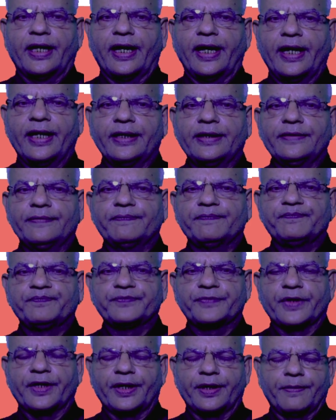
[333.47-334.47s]
and
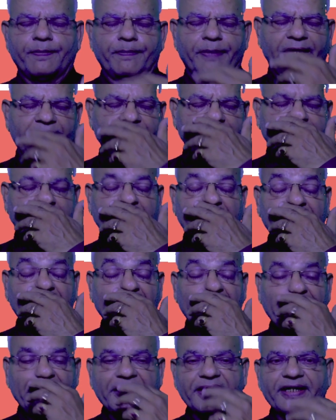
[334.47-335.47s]

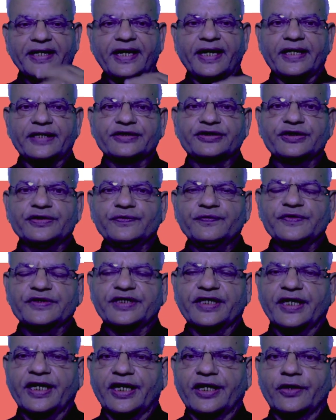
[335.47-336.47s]
bacterial interaction
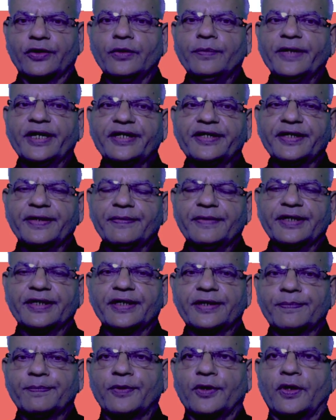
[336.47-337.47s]
with an endometrium
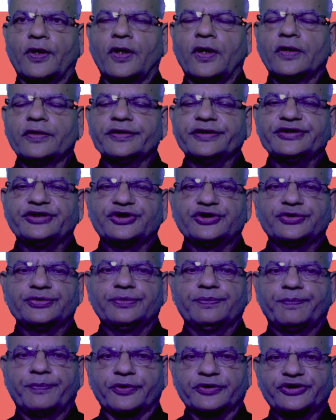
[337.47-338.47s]
under prolonged
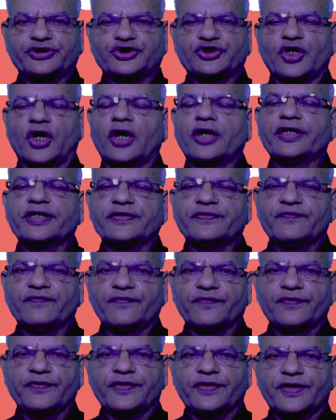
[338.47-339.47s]

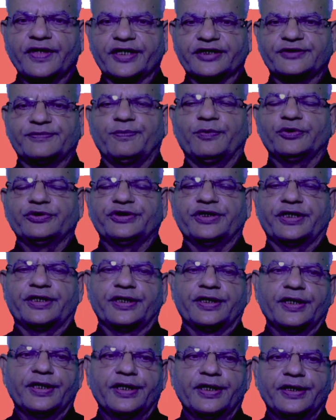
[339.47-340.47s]
progesterone
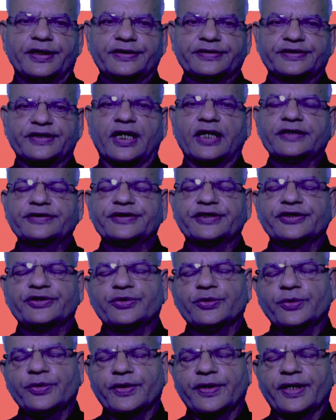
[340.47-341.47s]
exposure results
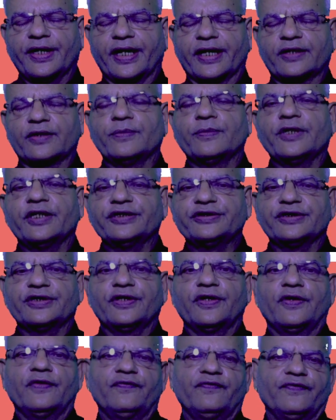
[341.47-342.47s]
into
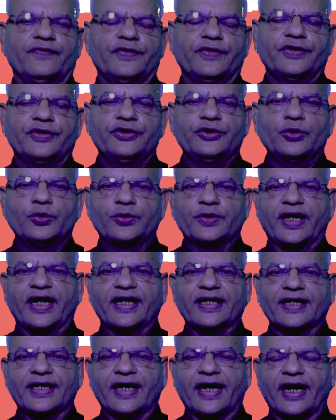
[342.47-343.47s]
accumulation of
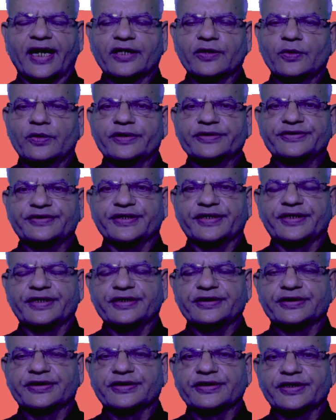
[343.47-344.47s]
uterine glandular
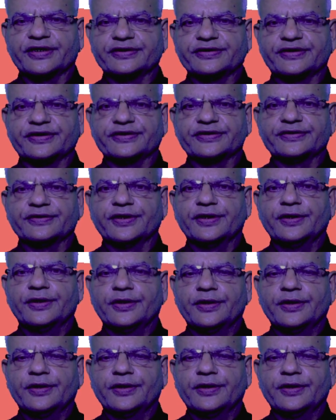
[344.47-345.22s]
secretion. This is